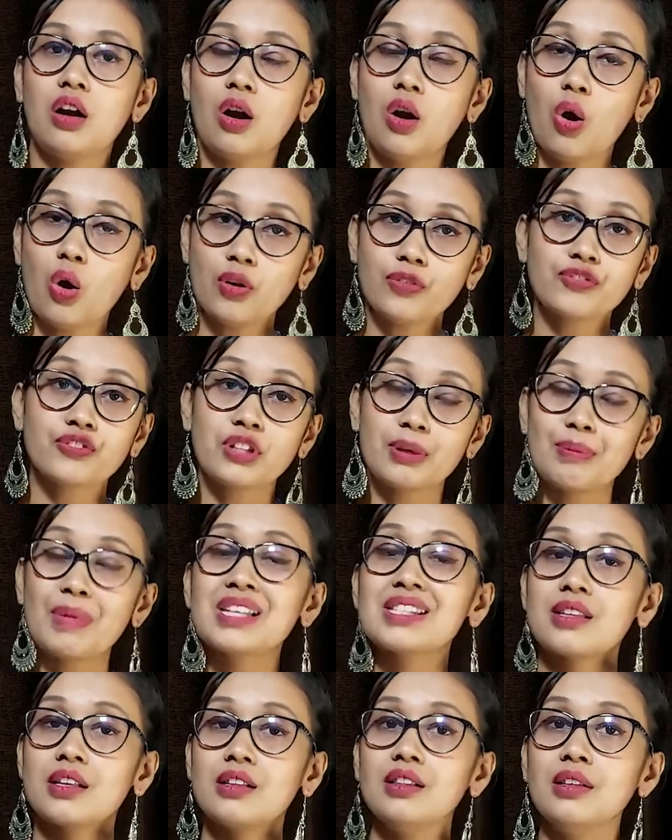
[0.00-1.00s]
of the
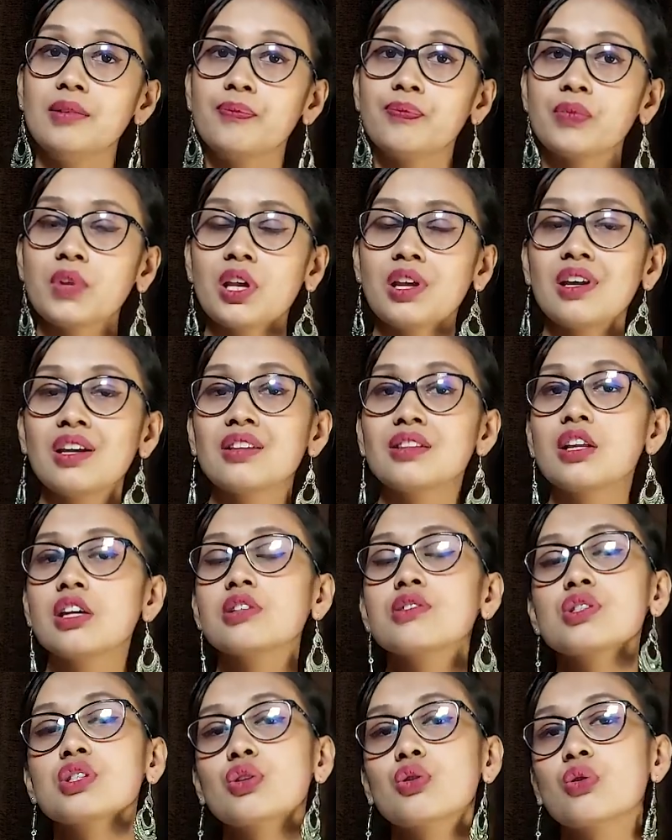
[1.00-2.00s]
muscle. There
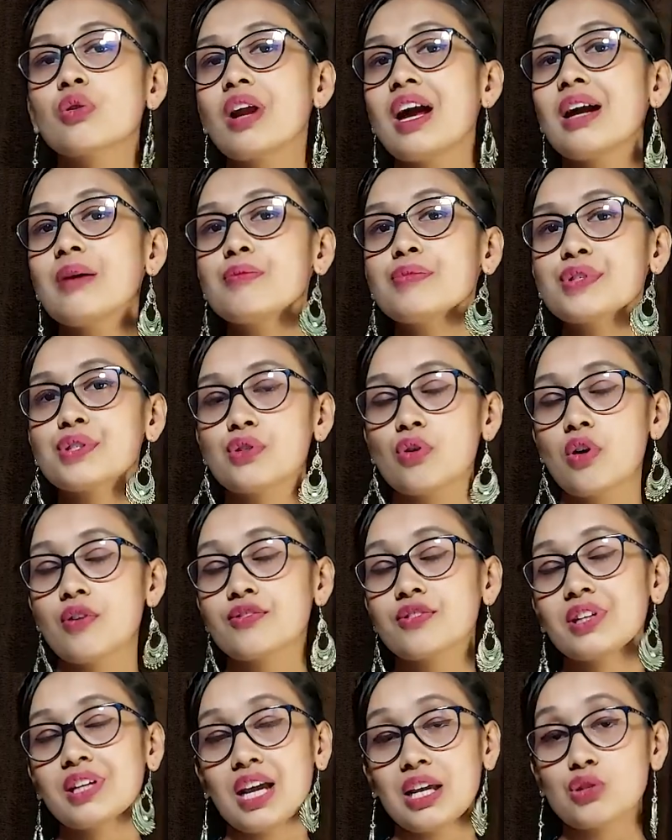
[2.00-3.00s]
is cramps
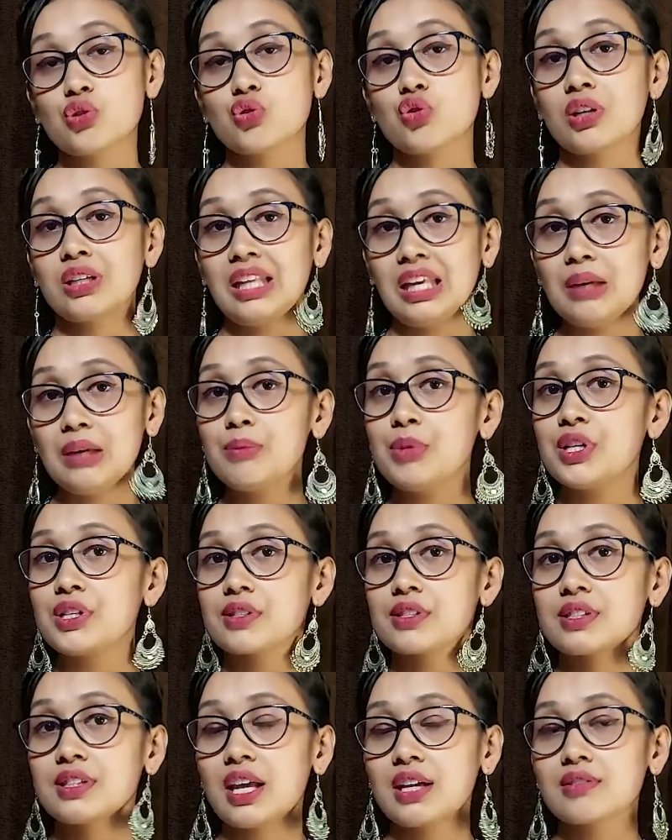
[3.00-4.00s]
of the
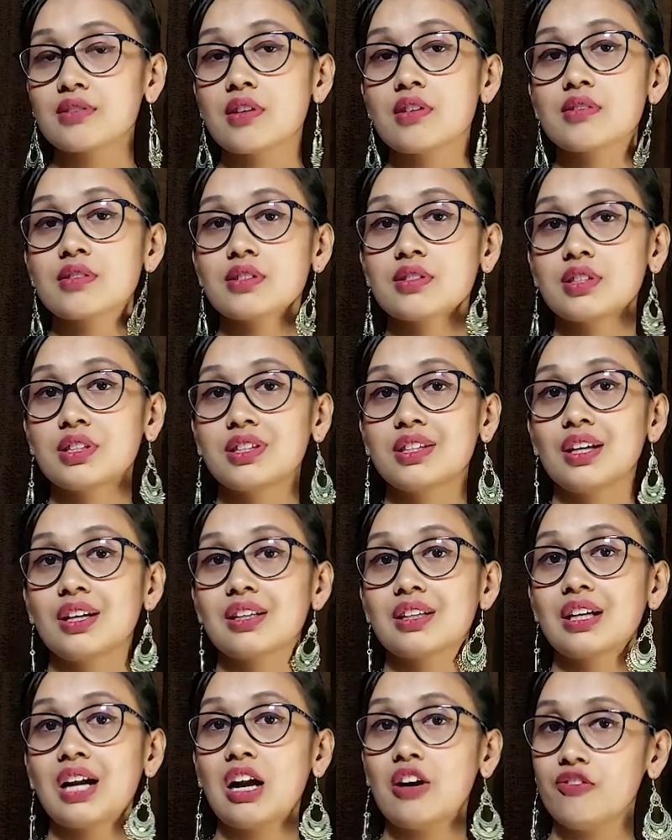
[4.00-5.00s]
gastrocnemius, that is
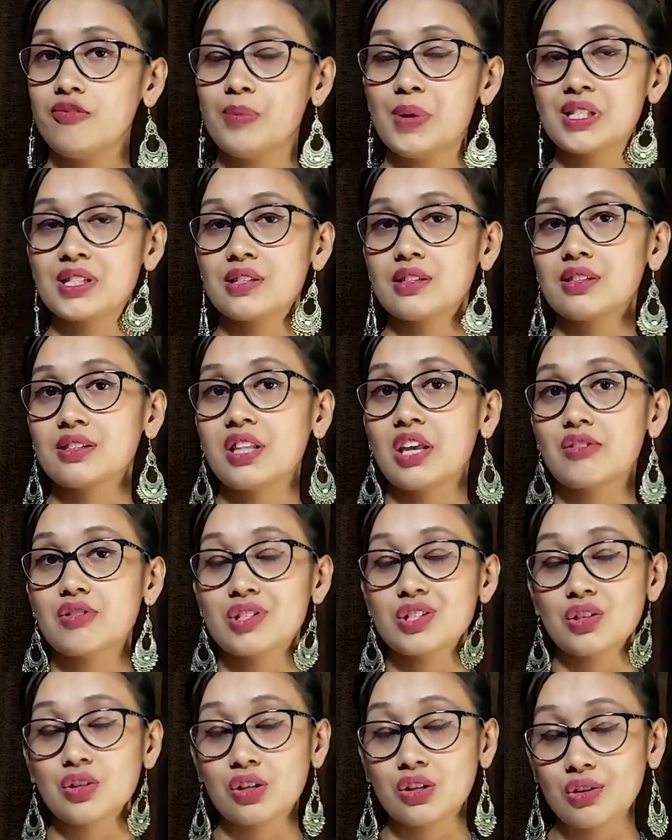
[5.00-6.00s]
the calf muscle. There
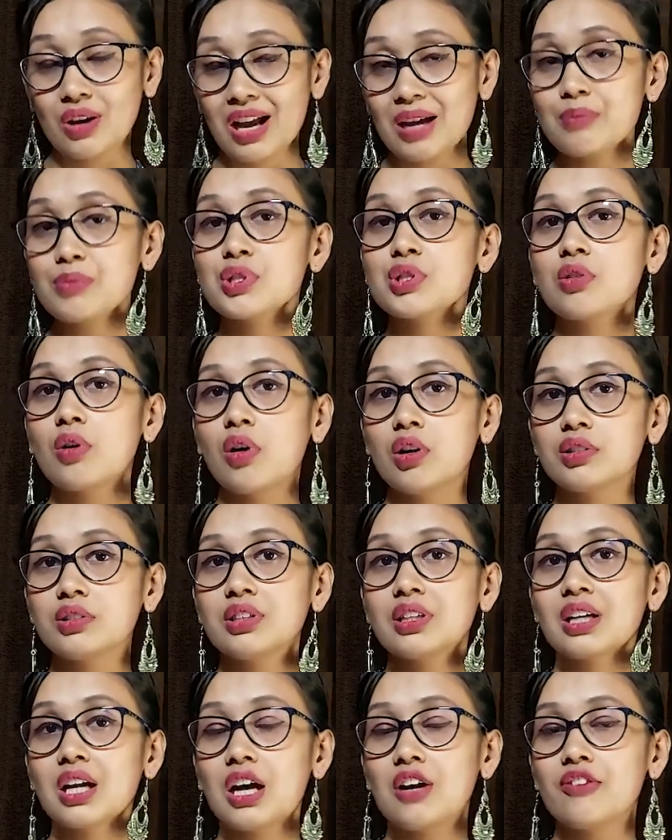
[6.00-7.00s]
is cramps on
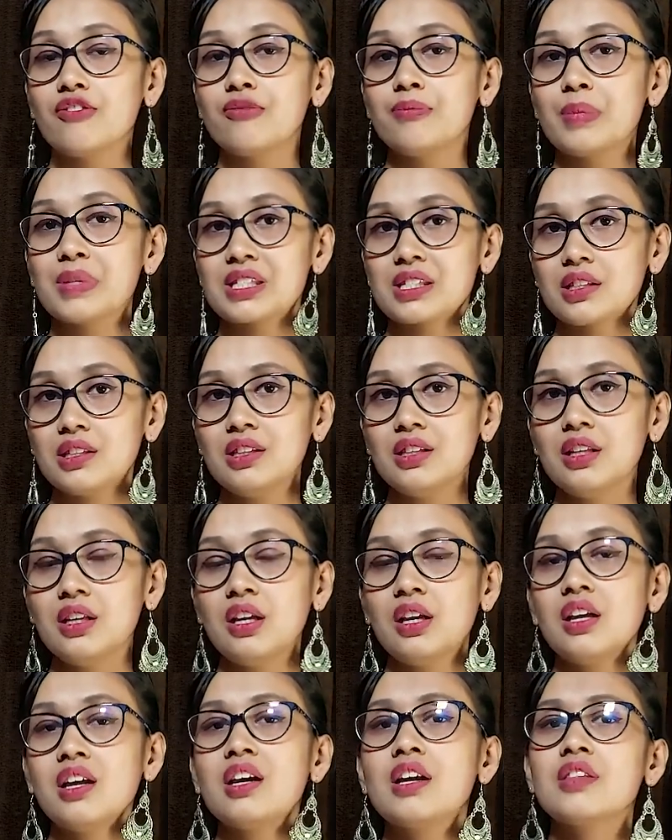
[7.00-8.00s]
your calf muscle.
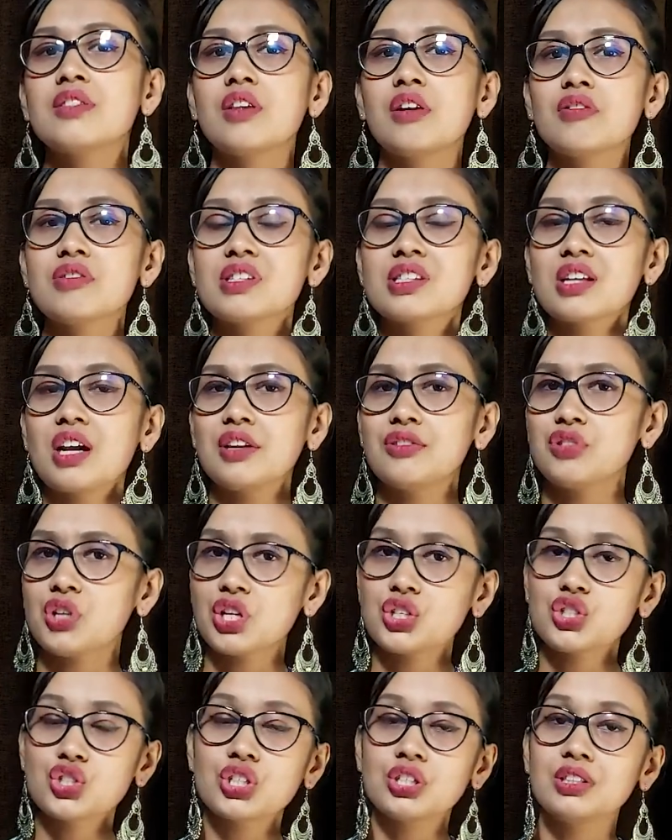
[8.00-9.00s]
There is
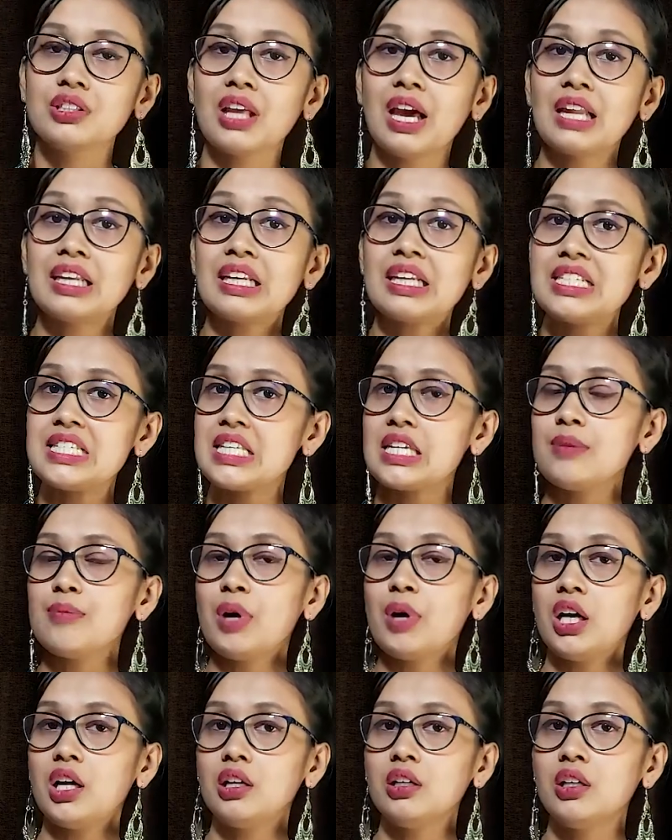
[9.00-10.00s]
congestion and
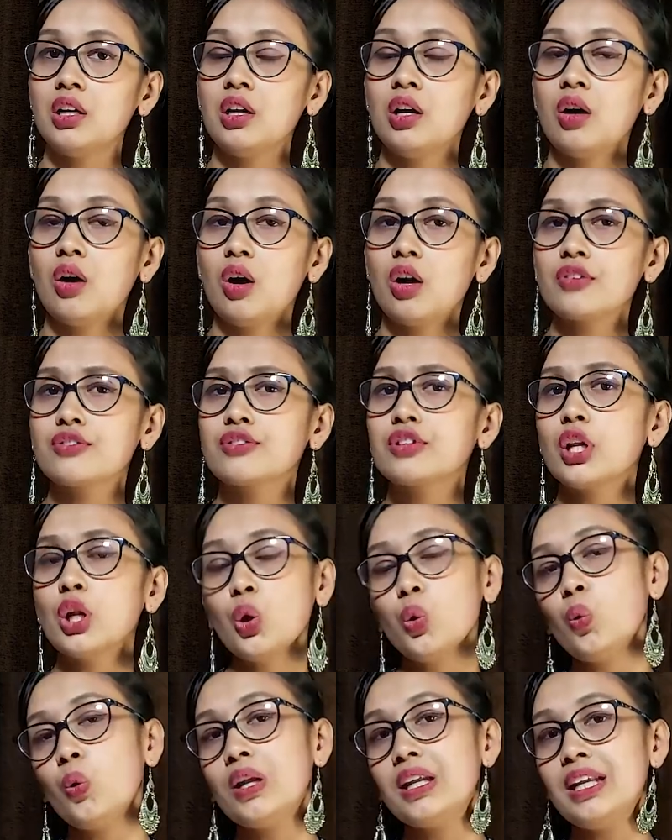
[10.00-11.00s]
edema of the
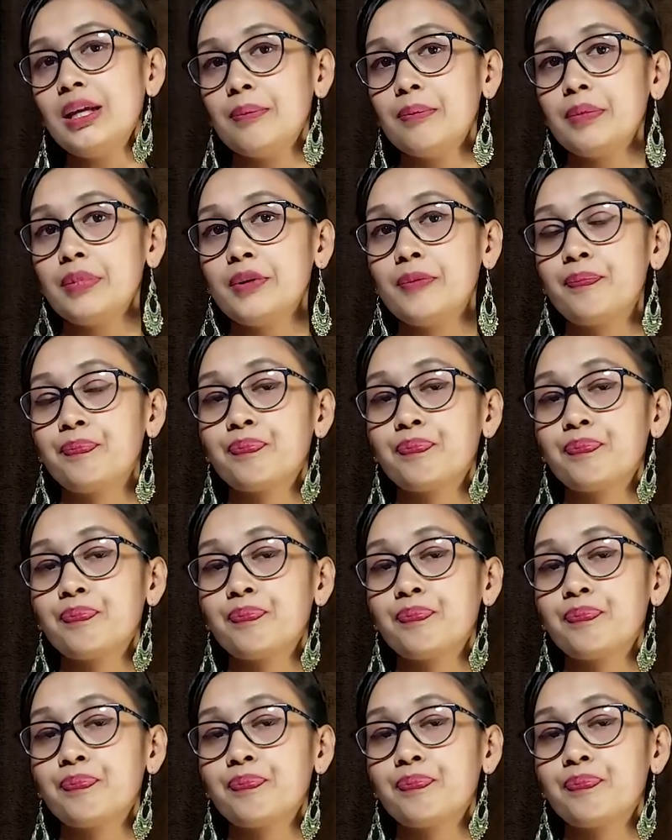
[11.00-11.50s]
lower limb.